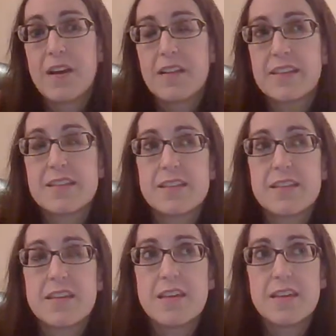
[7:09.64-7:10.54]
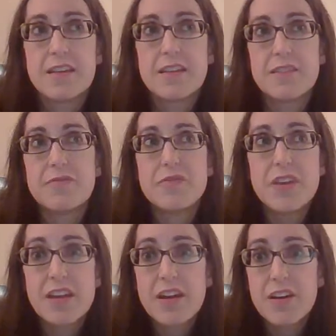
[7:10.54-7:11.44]
Let's see, the
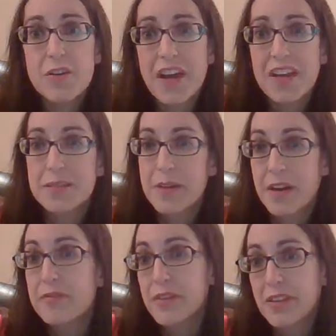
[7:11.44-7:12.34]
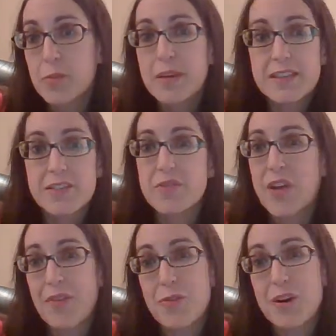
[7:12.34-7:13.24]
video has been up for a little bit, so if
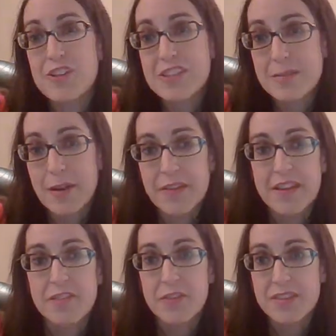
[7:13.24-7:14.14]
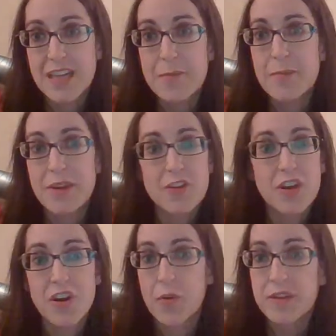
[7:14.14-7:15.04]
you have questions about the interview assignment, you
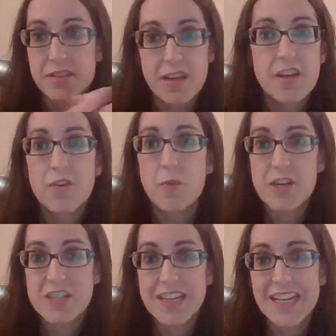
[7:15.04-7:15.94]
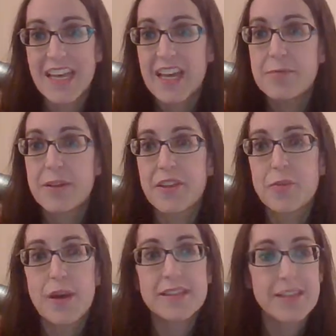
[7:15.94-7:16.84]
can always watch that again, but
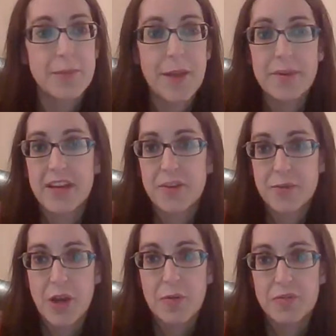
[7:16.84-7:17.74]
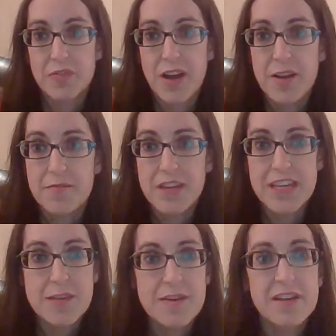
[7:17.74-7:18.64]
otherwise I'm happy to help you out
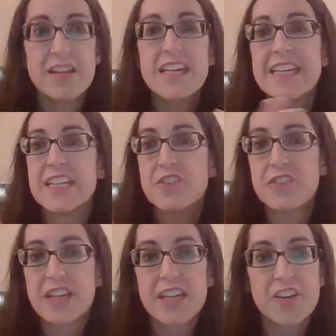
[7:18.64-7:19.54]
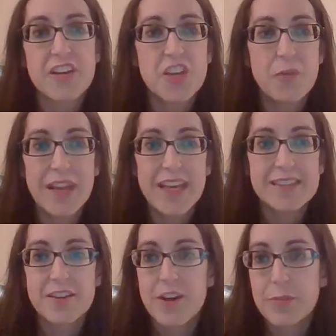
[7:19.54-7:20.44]
via email. And don't forget, your
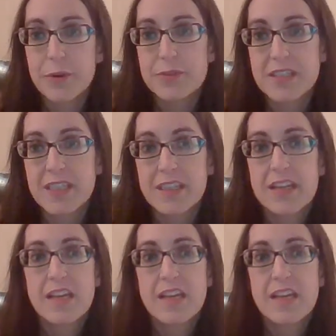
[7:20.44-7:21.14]
Q&As are all posted.